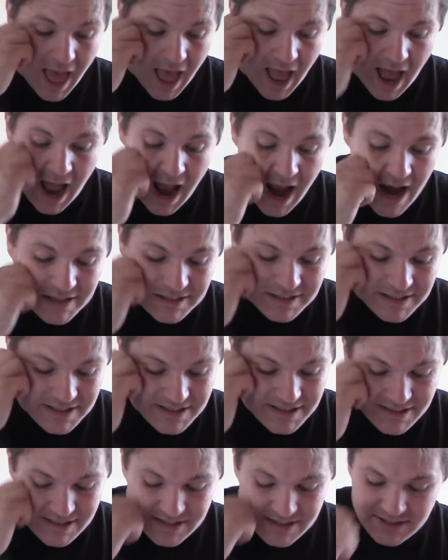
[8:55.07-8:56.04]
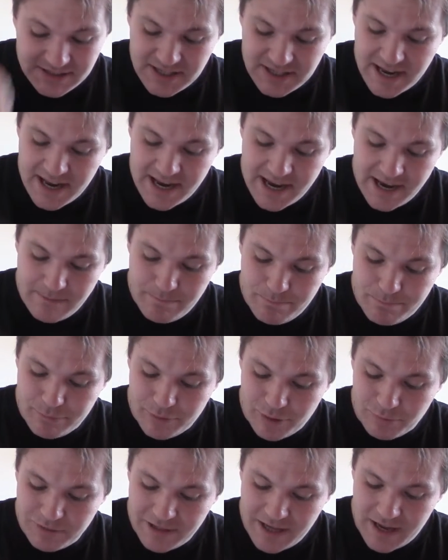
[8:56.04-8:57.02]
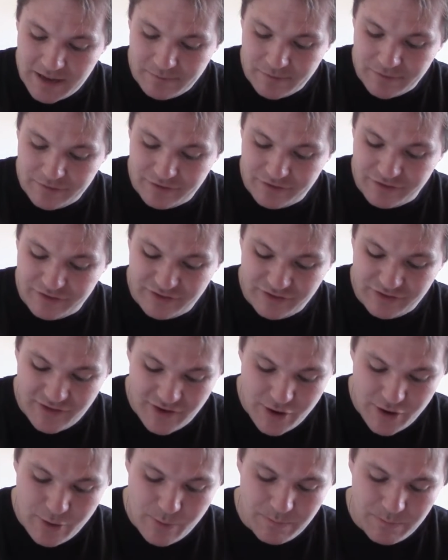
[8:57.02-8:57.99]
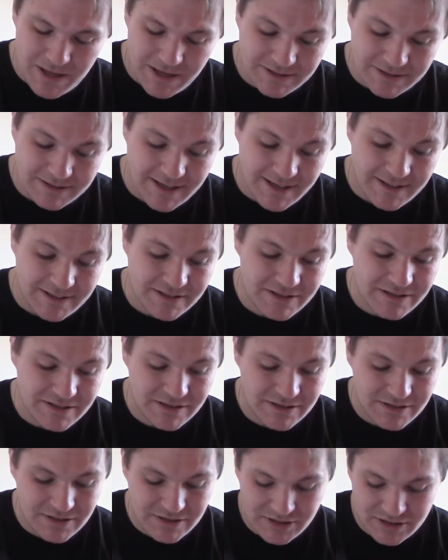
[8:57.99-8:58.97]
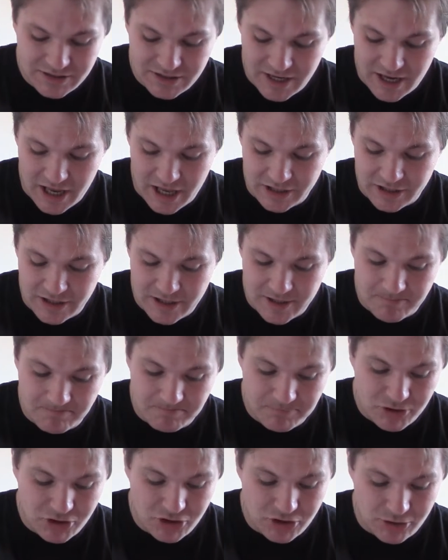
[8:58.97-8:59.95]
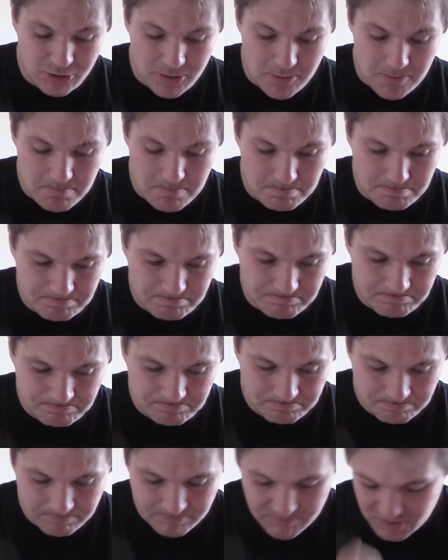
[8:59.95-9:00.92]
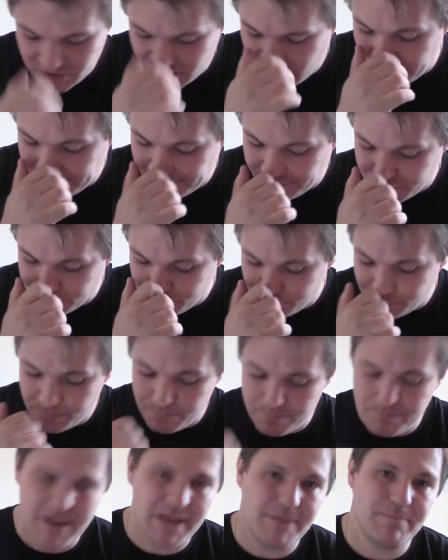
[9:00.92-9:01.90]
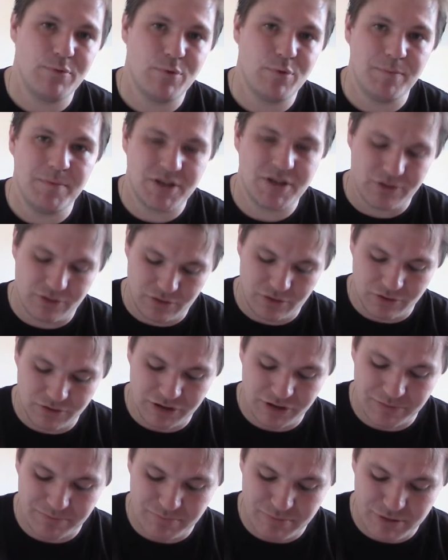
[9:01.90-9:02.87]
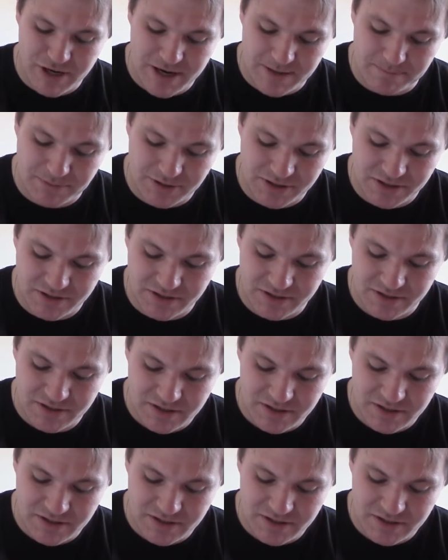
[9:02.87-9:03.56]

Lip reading: I'd say probably have a few Black Talons, and some Cyphers, maybe with missile launchers perhaps.